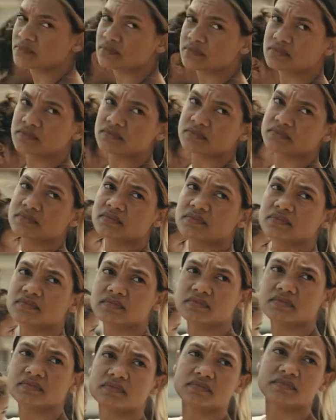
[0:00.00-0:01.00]
She's a
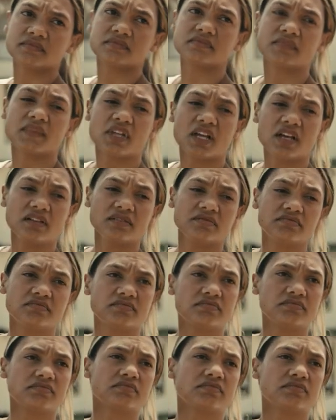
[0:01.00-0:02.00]
young mum.
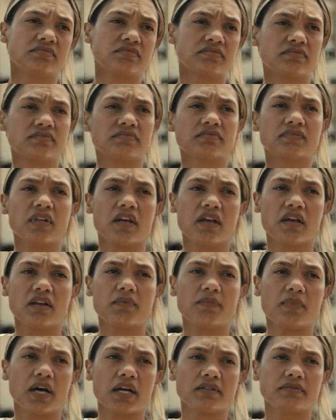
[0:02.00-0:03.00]
She is a